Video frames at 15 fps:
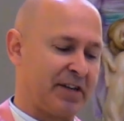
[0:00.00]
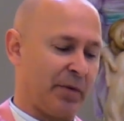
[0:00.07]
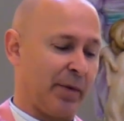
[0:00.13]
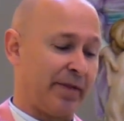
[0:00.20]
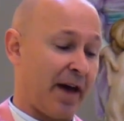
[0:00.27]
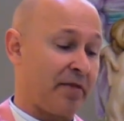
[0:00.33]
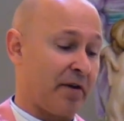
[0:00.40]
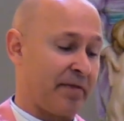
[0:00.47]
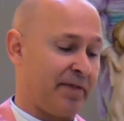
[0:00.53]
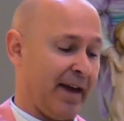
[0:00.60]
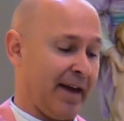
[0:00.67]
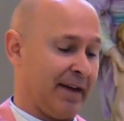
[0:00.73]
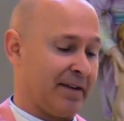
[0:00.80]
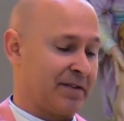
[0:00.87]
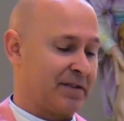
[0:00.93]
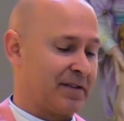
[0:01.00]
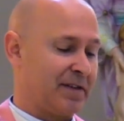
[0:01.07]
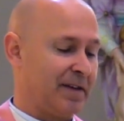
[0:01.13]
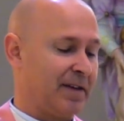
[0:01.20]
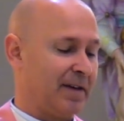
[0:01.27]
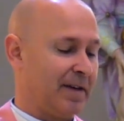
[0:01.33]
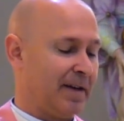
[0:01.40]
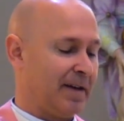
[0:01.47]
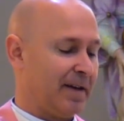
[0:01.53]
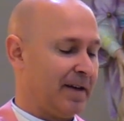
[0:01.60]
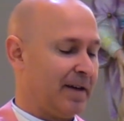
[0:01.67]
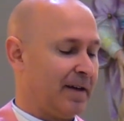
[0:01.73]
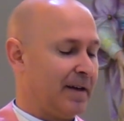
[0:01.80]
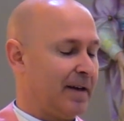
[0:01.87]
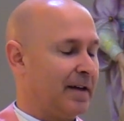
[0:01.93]
it with other things,
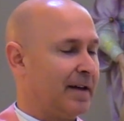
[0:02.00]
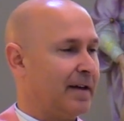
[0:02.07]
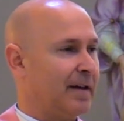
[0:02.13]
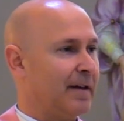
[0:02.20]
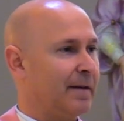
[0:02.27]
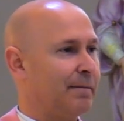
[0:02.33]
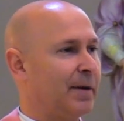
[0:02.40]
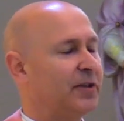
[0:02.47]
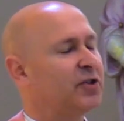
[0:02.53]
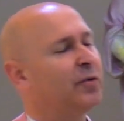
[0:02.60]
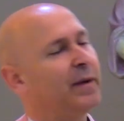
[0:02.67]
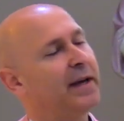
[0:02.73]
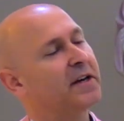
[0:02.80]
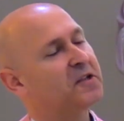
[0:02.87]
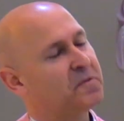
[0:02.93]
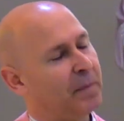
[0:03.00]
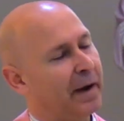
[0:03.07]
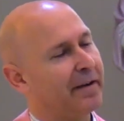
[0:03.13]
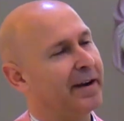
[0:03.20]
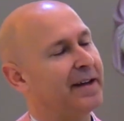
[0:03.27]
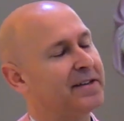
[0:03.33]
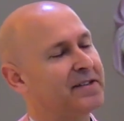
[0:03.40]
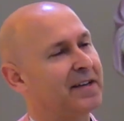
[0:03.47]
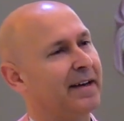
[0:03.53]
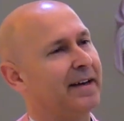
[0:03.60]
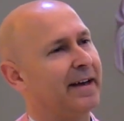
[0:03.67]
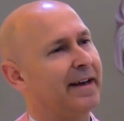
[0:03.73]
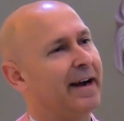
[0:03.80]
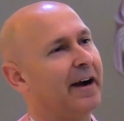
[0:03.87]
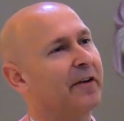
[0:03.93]
but do we experience
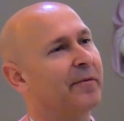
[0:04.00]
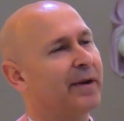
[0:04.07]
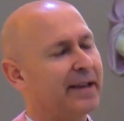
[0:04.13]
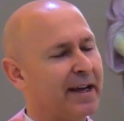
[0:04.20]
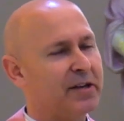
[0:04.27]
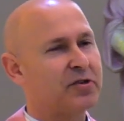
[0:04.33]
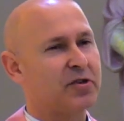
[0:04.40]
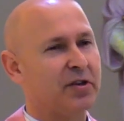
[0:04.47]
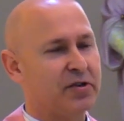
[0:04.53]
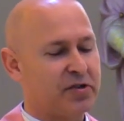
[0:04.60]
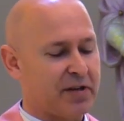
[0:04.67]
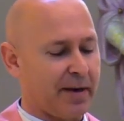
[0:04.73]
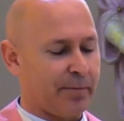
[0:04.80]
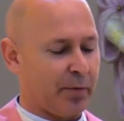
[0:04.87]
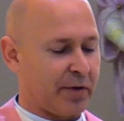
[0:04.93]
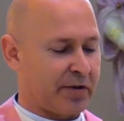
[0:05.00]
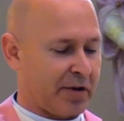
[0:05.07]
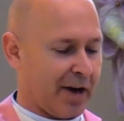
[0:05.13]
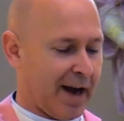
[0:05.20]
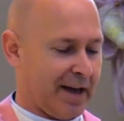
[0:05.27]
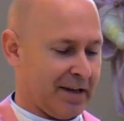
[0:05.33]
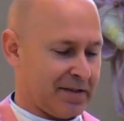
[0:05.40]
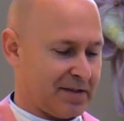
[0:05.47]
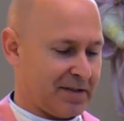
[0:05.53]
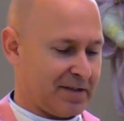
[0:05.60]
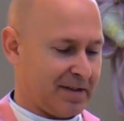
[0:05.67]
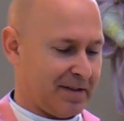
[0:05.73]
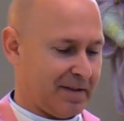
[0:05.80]
it in our relationship with Christ?